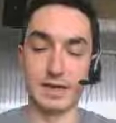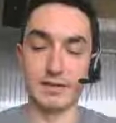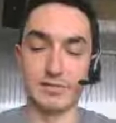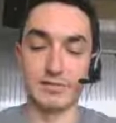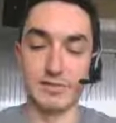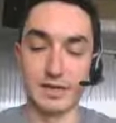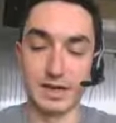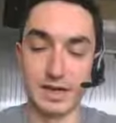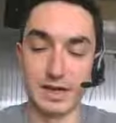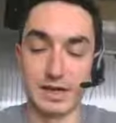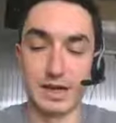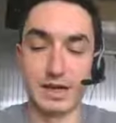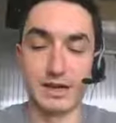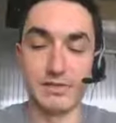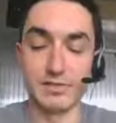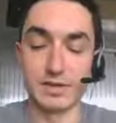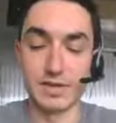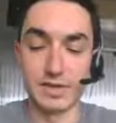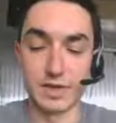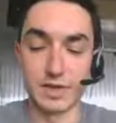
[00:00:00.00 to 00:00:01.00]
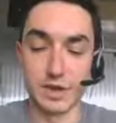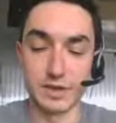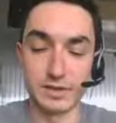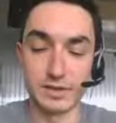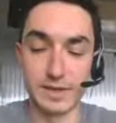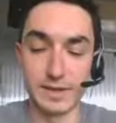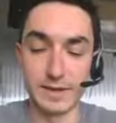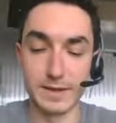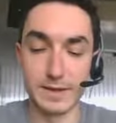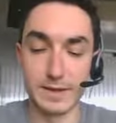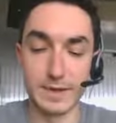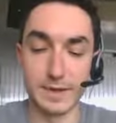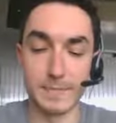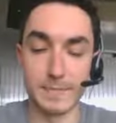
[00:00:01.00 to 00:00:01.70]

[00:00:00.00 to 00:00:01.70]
of consulting,